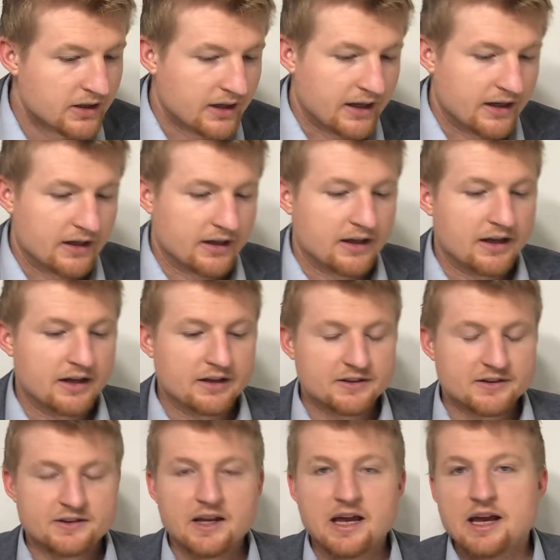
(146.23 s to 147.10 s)
in a
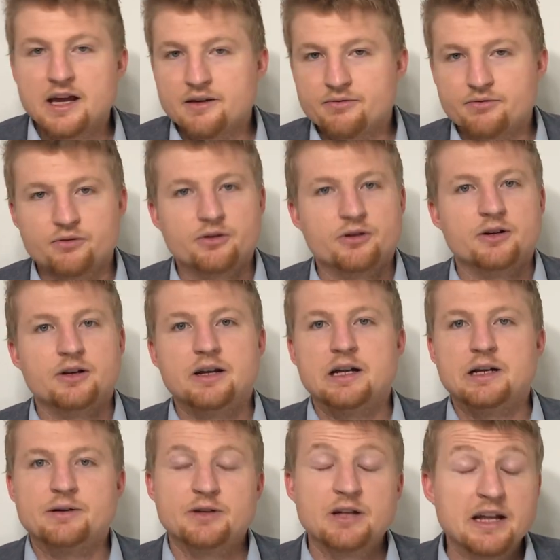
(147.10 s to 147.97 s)
safe or
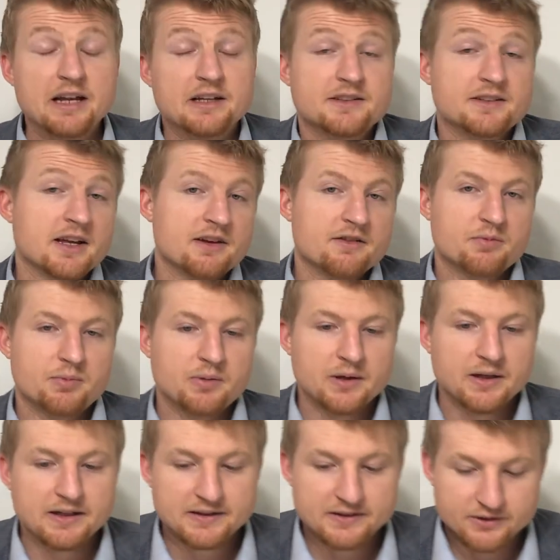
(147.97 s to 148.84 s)
in a safe
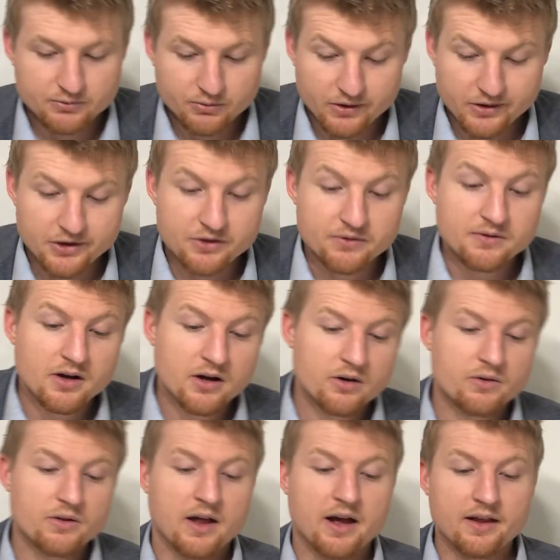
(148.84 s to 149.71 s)
place where
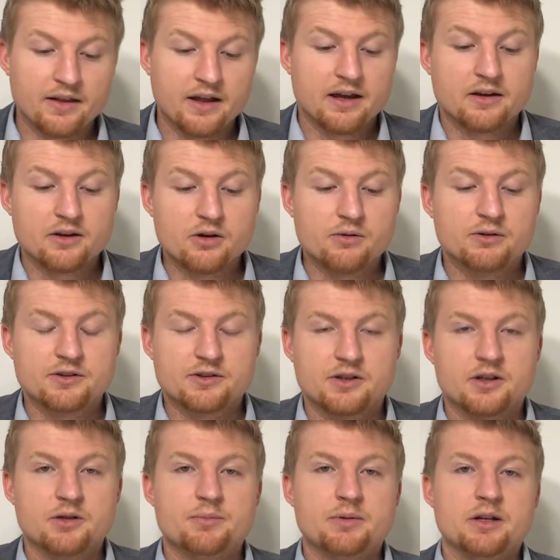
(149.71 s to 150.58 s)
that like no one's
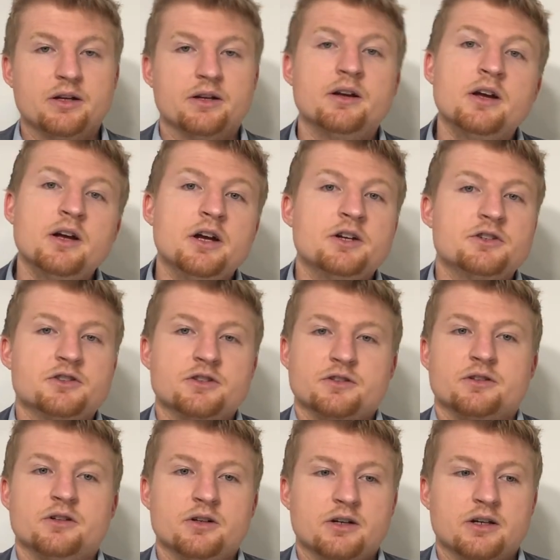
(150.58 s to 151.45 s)
going to be
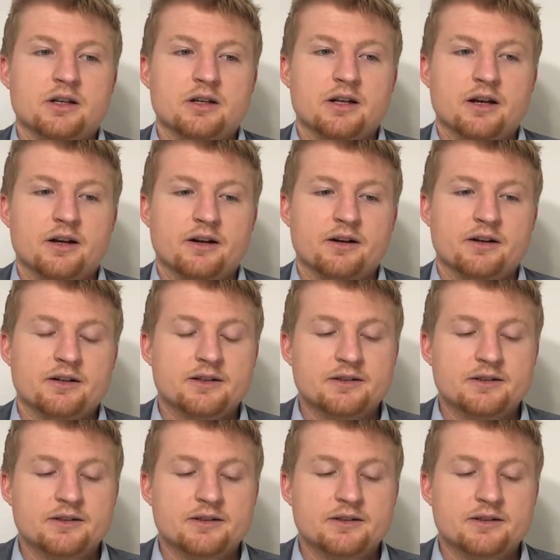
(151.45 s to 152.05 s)
just looking there.